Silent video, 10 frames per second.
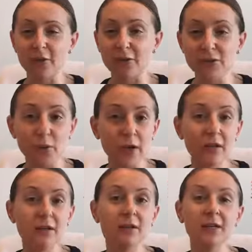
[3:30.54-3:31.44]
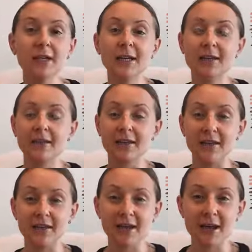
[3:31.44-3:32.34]
all the soil,
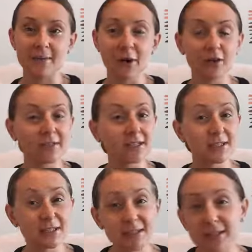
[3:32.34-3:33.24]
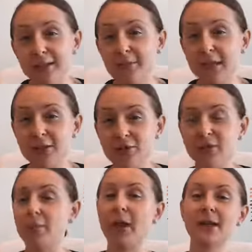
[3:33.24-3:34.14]
the harvesting, distilling, making
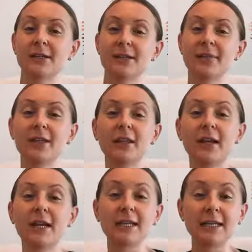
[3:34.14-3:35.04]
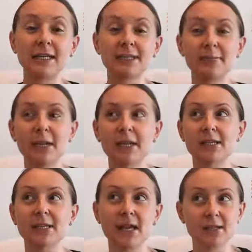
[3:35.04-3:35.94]
sure the plant has everything that it needs,
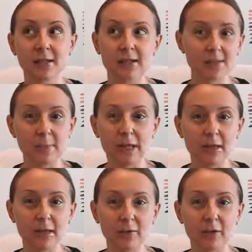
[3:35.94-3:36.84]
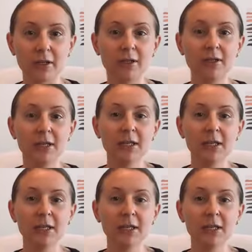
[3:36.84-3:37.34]
because yes, it can smell like an oil.